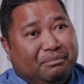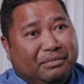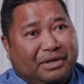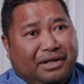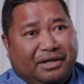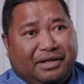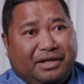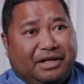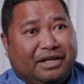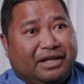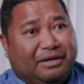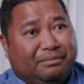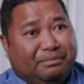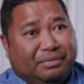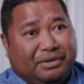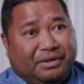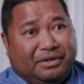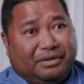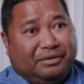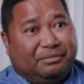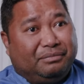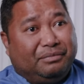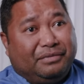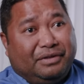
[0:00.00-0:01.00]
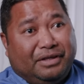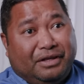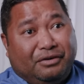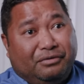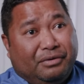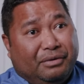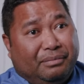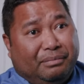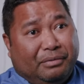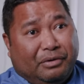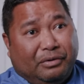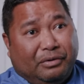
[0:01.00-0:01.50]
building up a
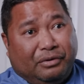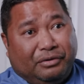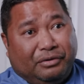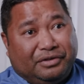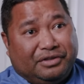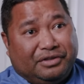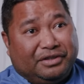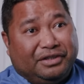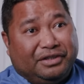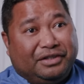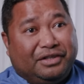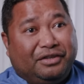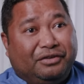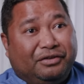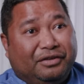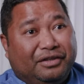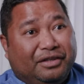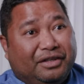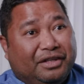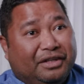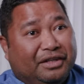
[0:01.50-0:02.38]
rapport, you know,